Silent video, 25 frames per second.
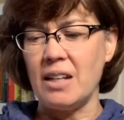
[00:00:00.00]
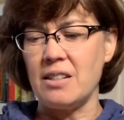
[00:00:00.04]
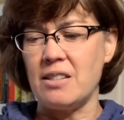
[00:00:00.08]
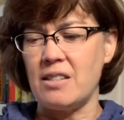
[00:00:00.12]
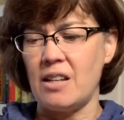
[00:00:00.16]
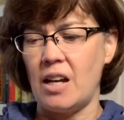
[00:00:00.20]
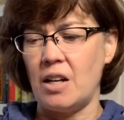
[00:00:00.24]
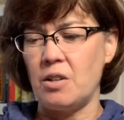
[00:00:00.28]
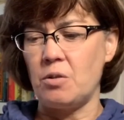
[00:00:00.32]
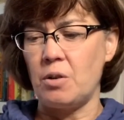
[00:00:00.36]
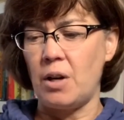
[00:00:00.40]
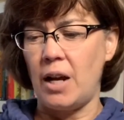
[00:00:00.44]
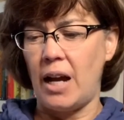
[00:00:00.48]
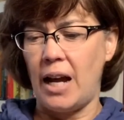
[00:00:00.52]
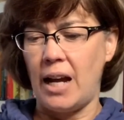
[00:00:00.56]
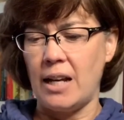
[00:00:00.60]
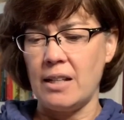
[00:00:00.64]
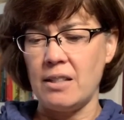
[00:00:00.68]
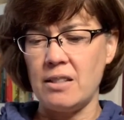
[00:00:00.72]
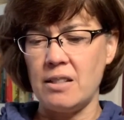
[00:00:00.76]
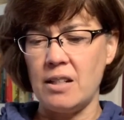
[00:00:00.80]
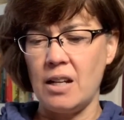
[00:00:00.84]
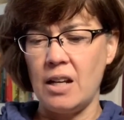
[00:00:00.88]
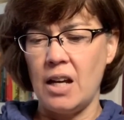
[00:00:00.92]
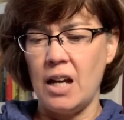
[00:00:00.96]
Sandra
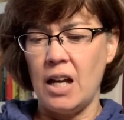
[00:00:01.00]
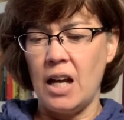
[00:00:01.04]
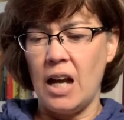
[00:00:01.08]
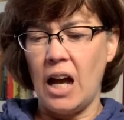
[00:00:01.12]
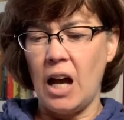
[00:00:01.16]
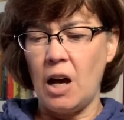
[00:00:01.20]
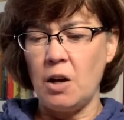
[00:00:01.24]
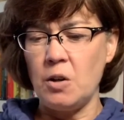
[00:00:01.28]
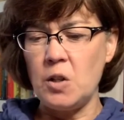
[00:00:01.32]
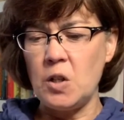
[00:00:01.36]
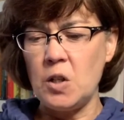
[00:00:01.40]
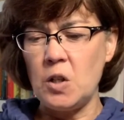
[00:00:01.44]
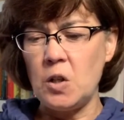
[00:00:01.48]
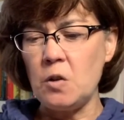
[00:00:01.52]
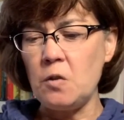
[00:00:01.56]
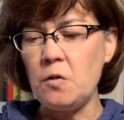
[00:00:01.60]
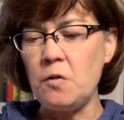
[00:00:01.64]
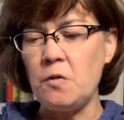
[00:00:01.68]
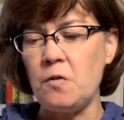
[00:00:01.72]
asked. How do you